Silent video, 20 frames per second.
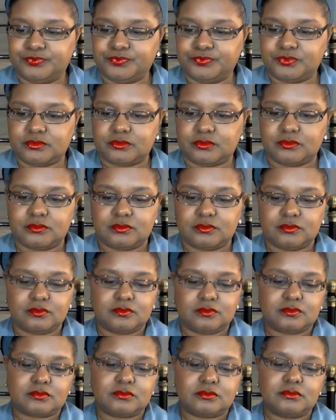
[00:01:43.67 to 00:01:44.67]

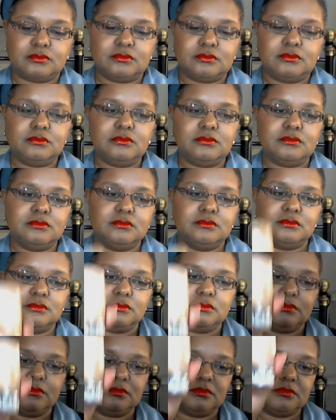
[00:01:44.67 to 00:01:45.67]

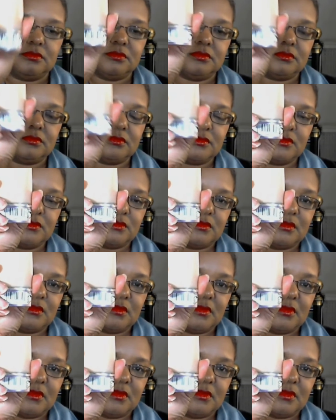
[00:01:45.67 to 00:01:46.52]
Nobody speaks.